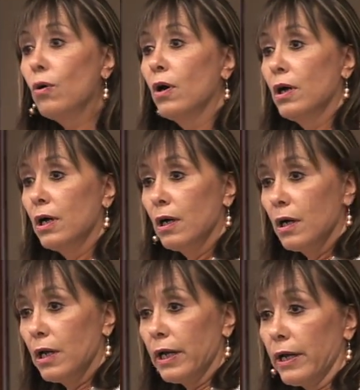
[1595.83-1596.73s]

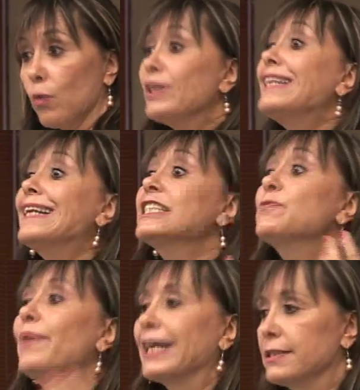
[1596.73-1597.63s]
uh, we didn't
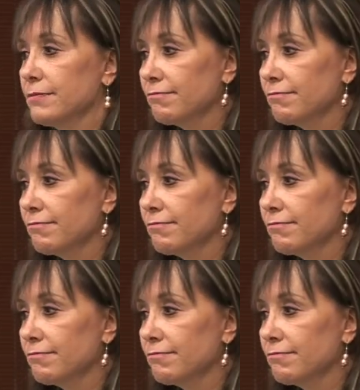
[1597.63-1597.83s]
expect.